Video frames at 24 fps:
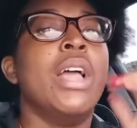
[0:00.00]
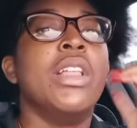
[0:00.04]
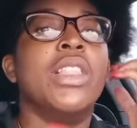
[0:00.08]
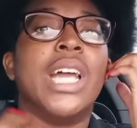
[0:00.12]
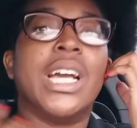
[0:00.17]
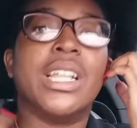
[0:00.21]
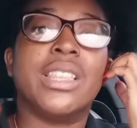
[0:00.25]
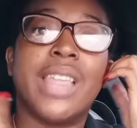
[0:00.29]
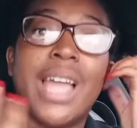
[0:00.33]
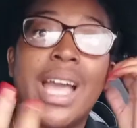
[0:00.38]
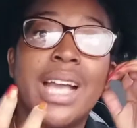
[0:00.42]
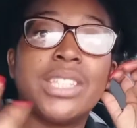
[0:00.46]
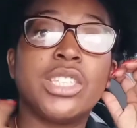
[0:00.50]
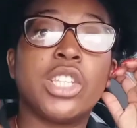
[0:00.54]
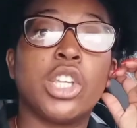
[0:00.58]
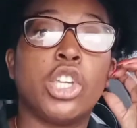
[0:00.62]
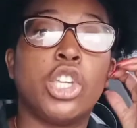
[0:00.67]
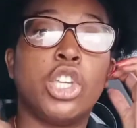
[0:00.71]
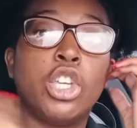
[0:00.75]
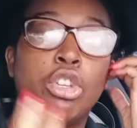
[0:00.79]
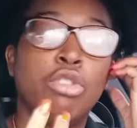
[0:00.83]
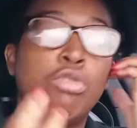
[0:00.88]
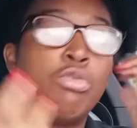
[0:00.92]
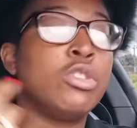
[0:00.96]
Like, that's a
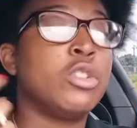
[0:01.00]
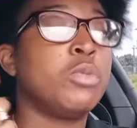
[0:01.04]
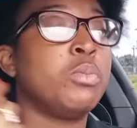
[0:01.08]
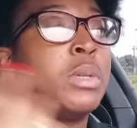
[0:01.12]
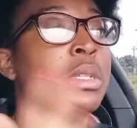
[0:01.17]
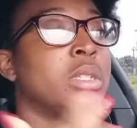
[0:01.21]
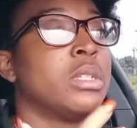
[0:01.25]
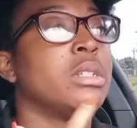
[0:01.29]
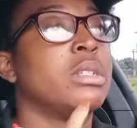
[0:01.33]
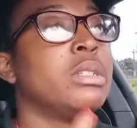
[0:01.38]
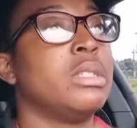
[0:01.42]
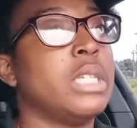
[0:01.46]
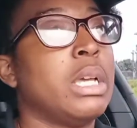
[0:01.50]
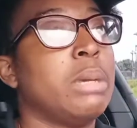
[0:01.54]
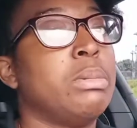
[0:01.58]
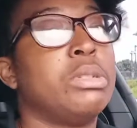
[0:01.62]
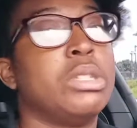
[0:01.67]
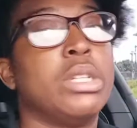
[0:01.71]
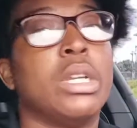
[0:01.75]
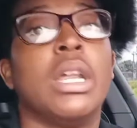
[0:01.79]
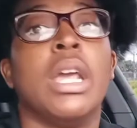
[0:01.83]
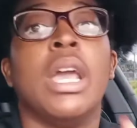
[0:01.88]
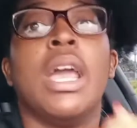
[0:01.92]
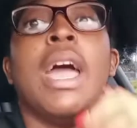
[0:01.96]
huge
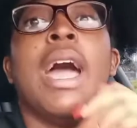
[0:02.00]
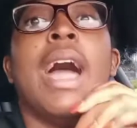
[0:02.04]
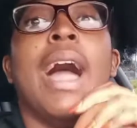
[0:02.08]
misconception.